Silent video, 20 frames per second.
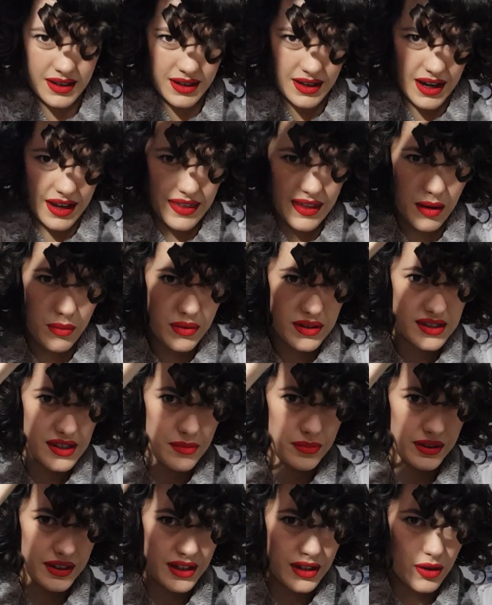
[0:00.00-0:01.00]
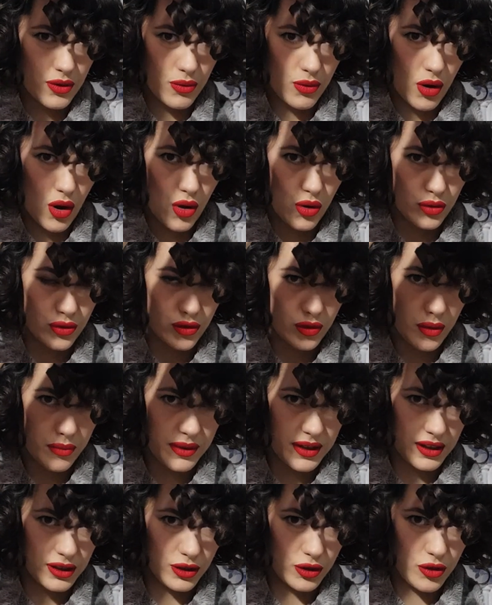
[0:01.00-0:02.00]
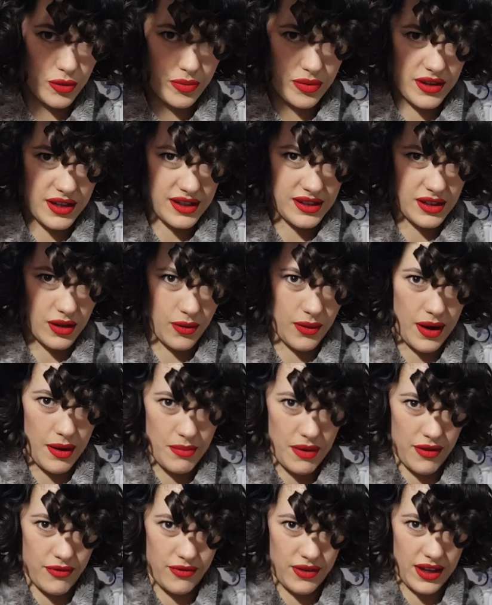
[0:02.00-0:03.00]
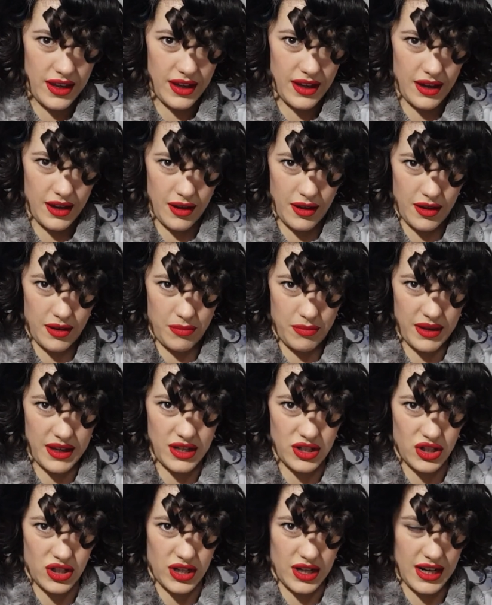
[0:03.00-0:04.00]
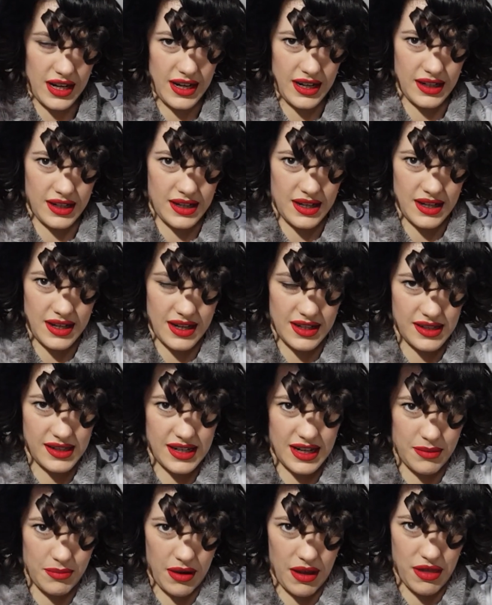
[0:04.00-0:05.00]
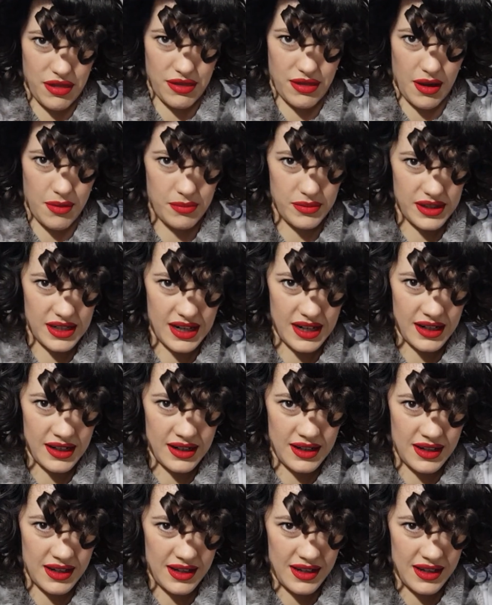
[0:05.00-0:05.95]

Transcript: And then we're simply going to roll. So I'm going to loop this around my finger, pinch it in, stick my thumbs in,